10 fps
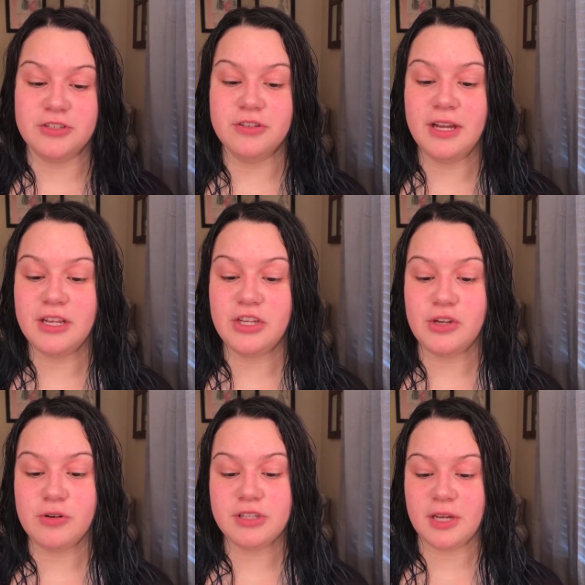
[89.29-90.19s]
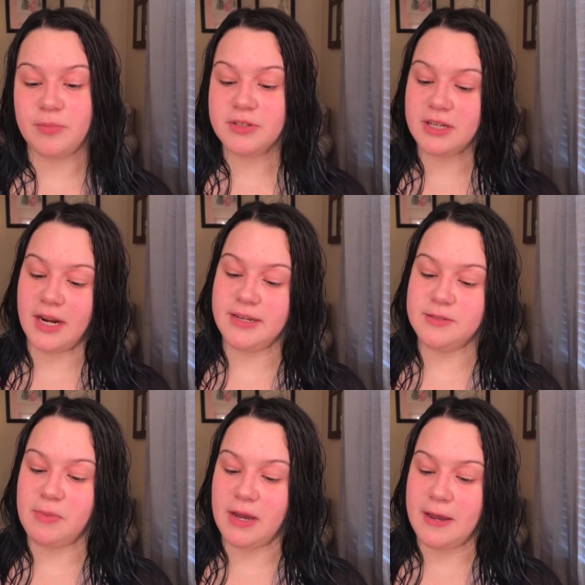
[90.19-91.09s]
So not a huge sample
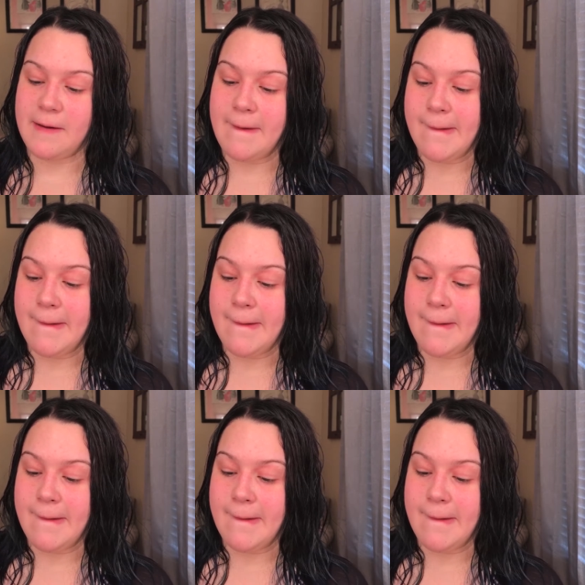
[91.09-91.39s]
size, but